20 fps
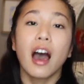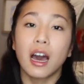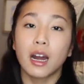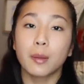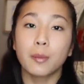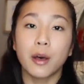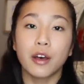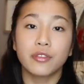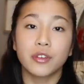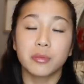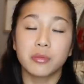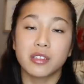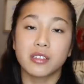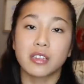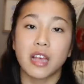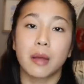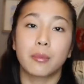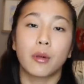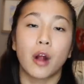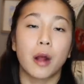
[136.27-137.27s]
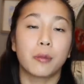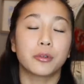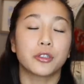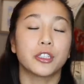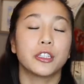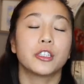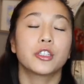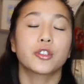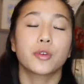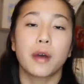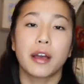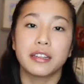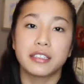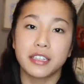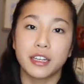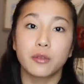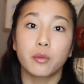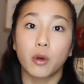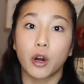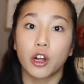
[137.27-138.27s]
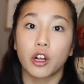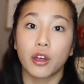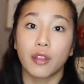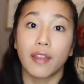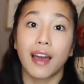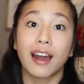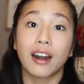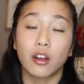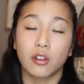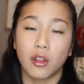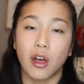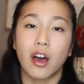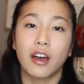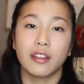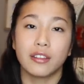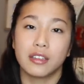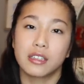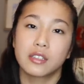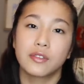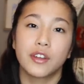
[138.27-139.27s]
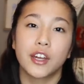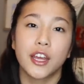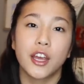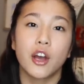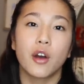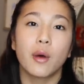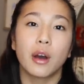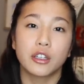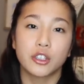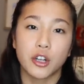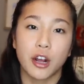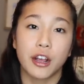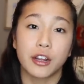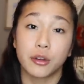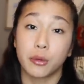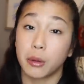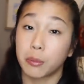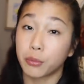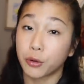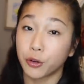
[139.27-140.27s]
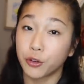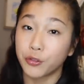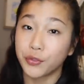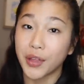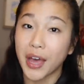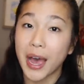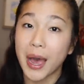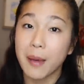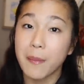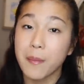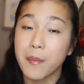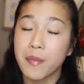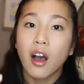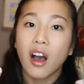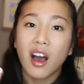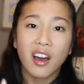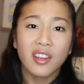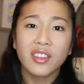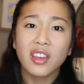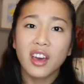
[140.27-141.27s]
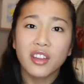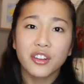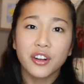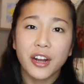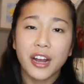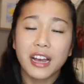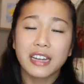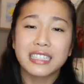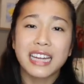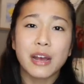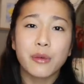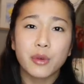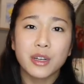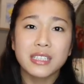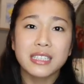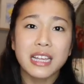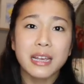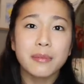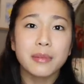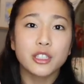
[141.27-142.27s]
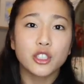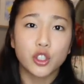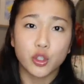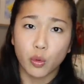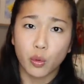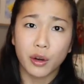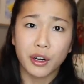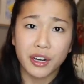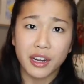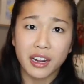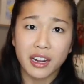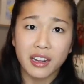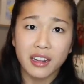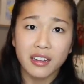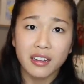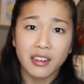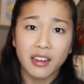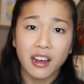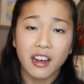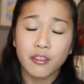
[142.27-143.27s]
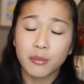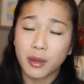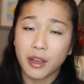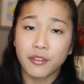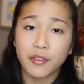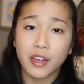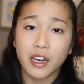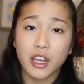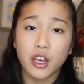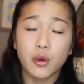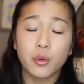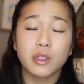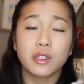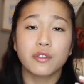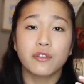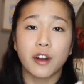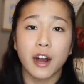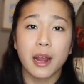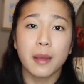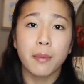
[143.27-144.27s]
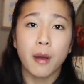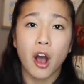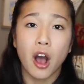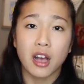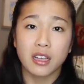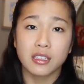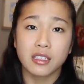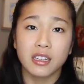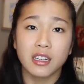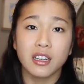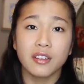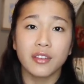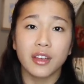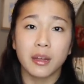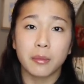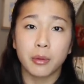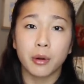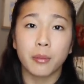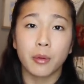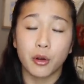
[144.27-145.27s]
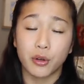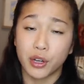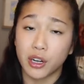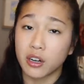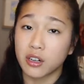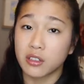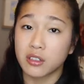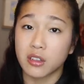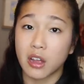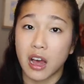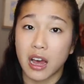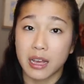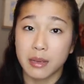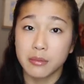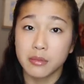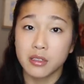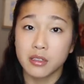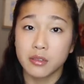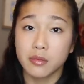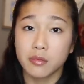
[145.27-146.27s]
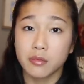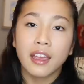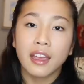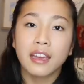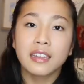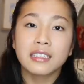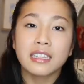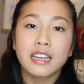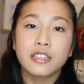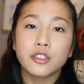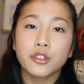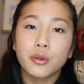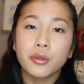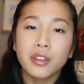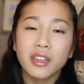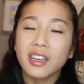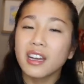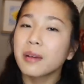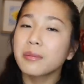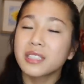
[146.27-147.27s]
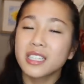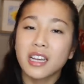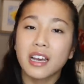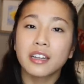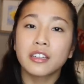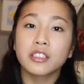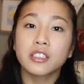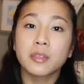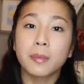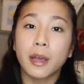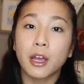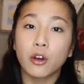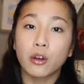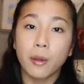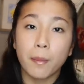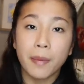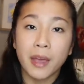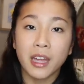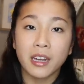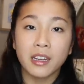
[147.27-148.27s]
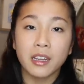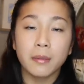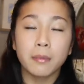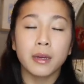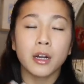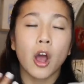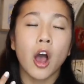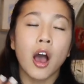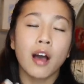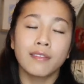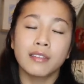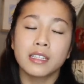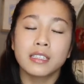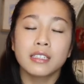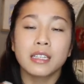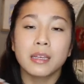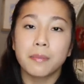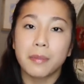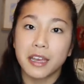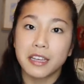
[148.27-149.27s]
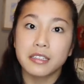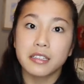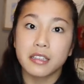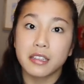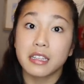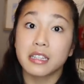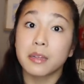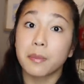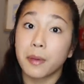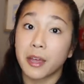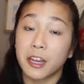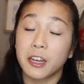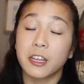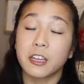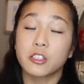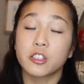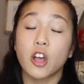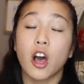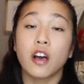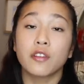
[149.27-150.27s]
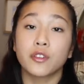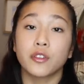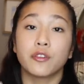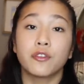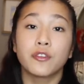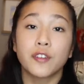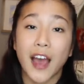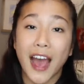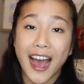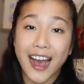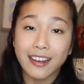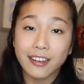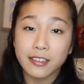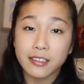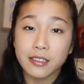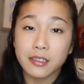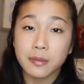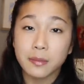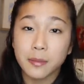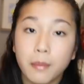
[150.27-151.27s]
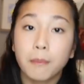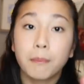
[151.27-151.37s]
how to puff up the slime properly, so I did work on that a lot in this video on trying to improve that. On the other hand, I would say a majority of my video was very positive in promoting her slimes, and I do think I'm entitled to my own opinion, but obviously basing these opinions off of facts.